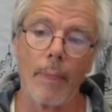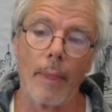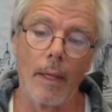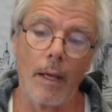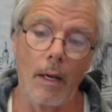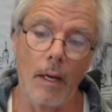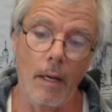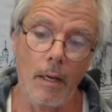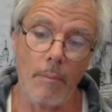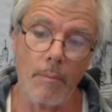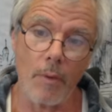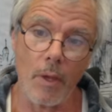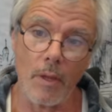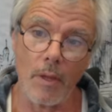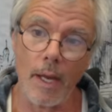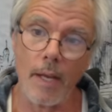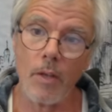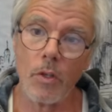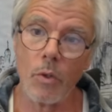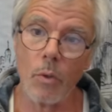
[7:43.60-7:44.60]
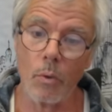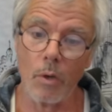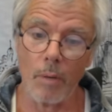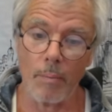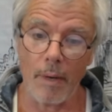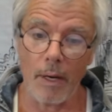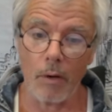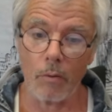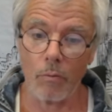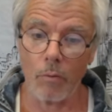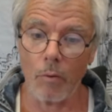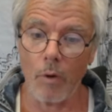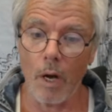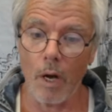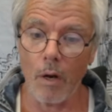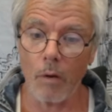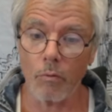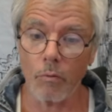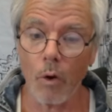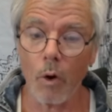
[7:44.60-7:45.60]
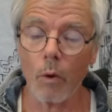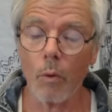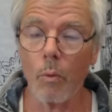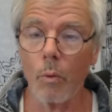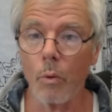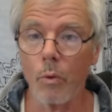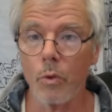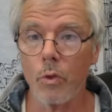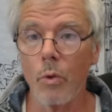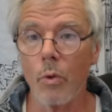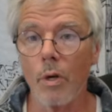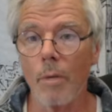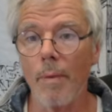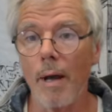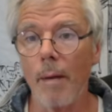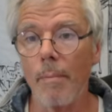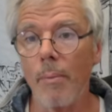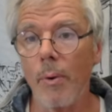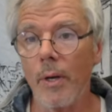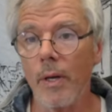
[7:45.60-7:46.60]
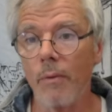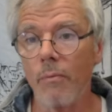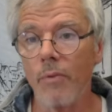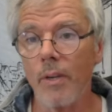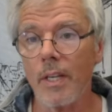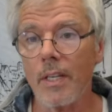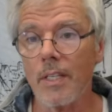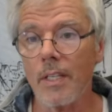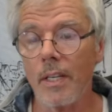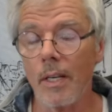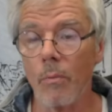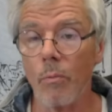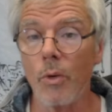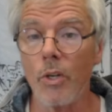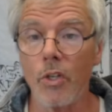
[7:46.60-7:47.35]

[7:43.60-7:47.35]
They talk about, Rockwool talk about putting a fixing in,